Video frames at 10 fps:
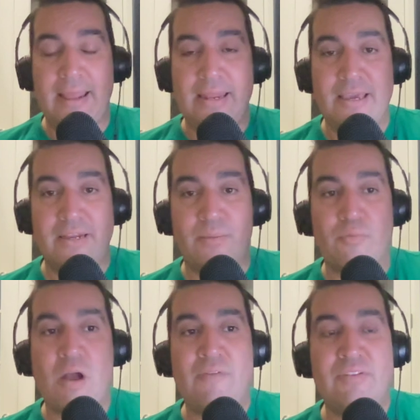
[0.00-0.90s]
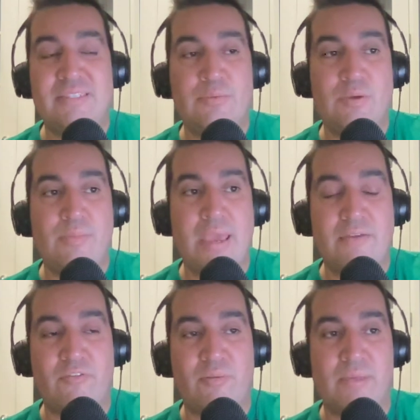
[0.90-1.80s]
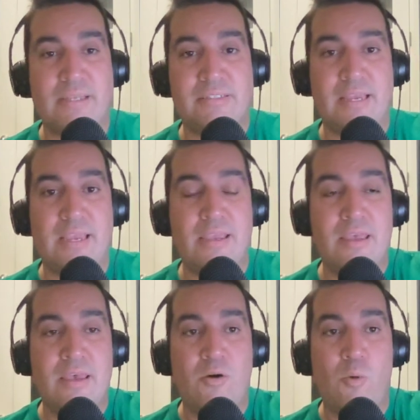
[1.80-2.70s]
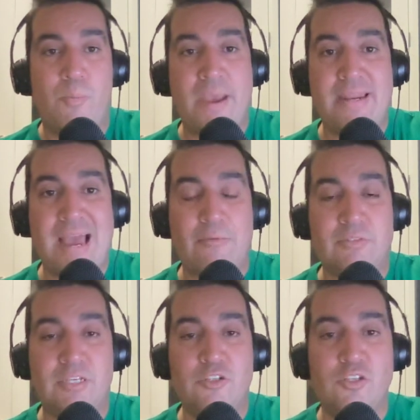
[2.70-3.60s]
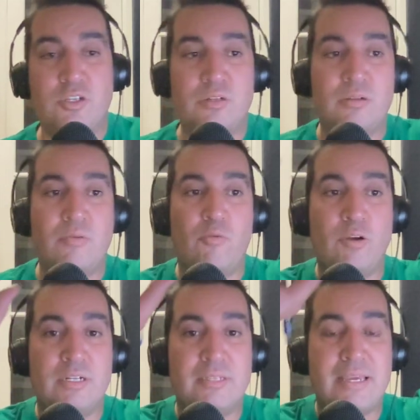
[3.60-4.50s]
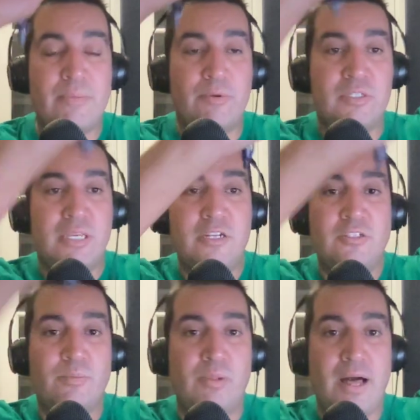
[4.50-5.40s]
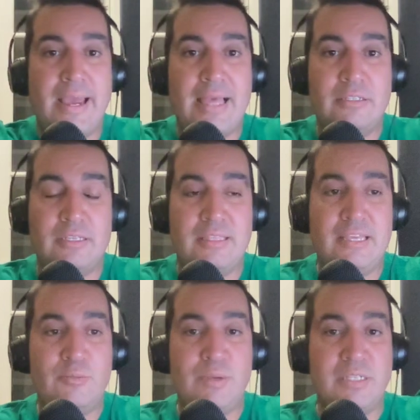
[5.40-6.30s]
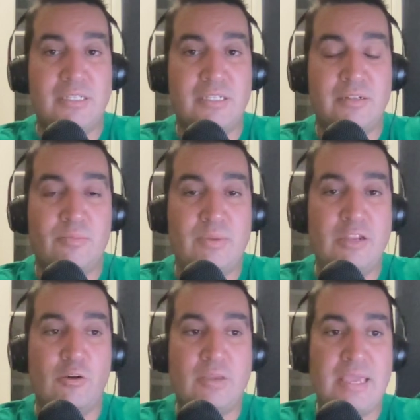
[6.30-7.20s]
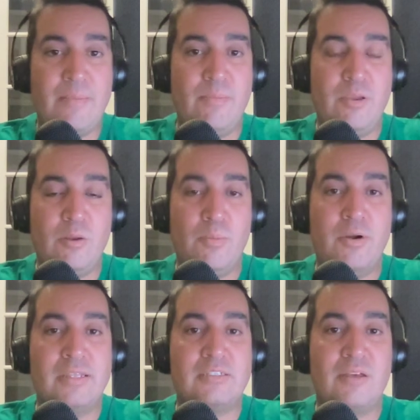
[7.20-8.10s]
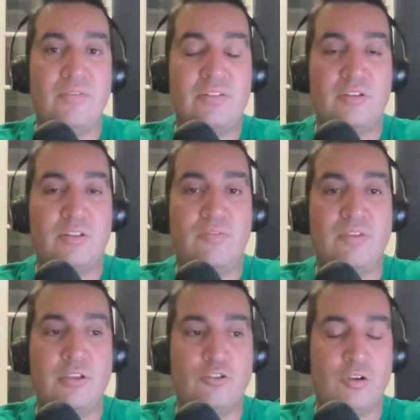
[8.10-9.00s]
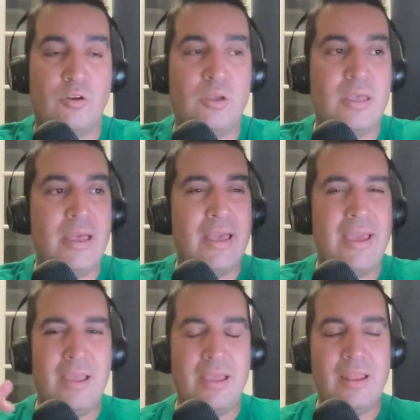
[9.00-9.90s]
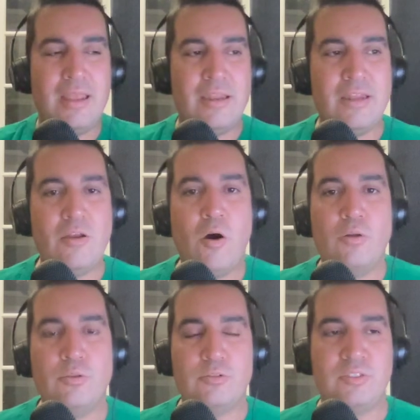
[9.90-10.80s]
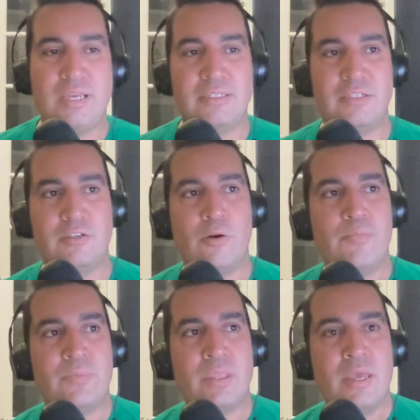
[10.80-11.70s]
any kind of profits that we make from, like, say, paid acquisition, we're going to take a percentage and apply it to this, because it's going to, keep, putting stuff into the future. And all those things. And so